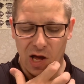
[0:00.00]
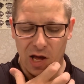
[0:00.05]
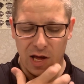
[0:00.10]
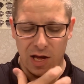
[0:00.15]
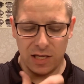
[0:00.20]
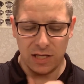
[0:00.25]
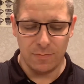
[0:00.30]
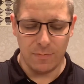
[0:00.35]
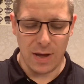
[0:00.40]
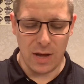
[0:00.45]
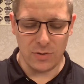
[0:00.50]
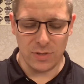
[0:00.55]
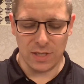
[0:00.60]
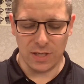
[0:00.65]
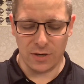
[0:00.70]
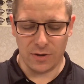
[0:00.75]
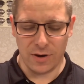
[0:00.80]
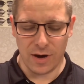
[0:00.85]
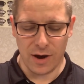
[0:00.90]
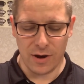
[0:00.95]
It's
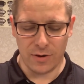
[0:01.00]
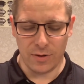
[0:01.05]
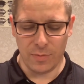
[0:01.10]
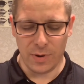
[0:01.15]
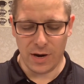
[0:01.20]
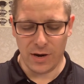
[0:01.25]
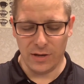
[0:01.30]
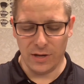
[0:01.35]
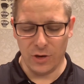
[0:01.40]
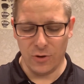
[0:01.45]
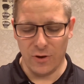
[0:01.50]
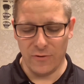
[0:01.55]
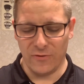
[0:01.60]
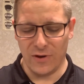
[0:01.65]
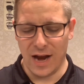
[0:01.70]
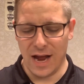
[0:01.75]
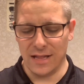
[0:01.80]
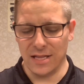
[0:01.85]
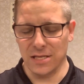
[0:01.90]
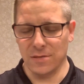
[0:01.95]
bouncing around. Apparently whoever
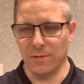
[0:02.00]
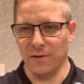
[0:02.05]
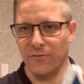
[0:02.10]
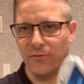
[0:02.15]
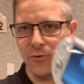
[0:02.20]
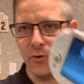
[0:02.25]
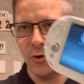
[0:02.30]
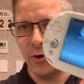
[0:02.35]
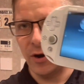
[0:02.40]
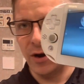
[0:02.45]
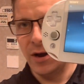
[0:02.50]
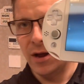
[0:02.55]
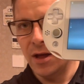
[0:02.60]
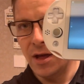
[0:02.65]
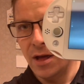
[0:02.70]
had this before